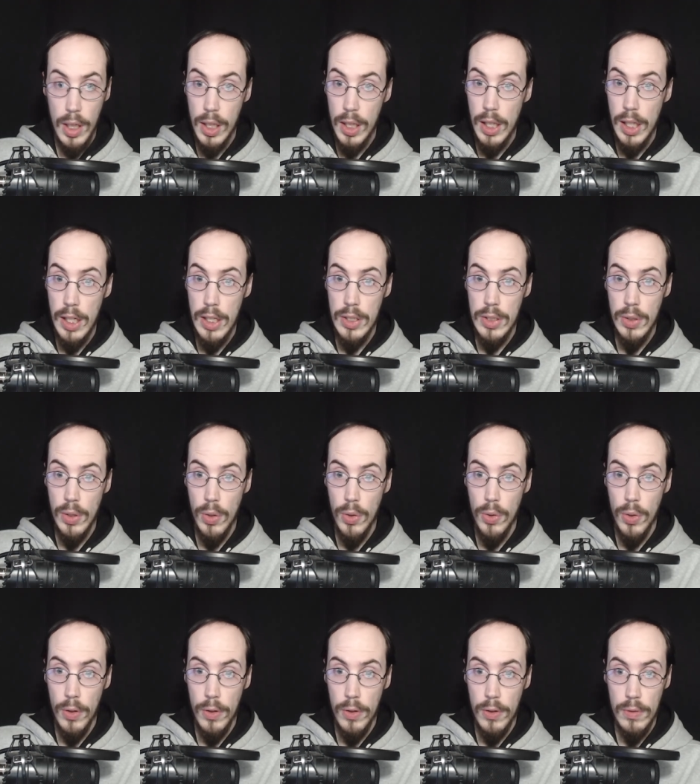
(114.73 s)
Leaning
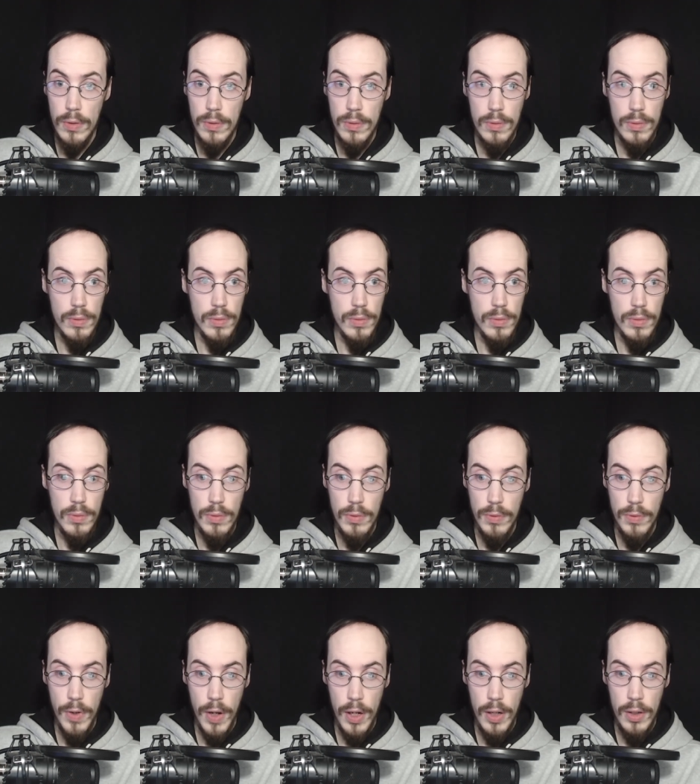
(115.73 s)
Zero on
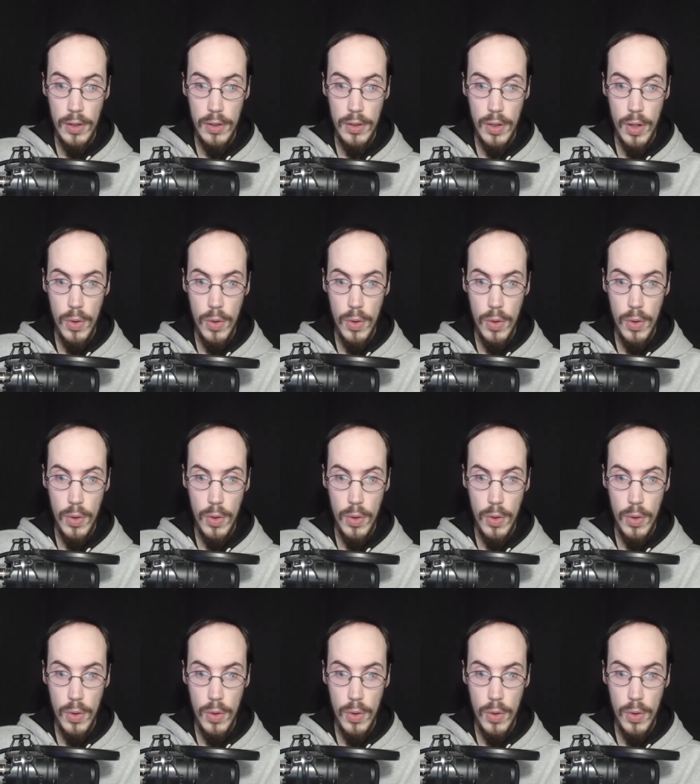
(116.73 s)
fire?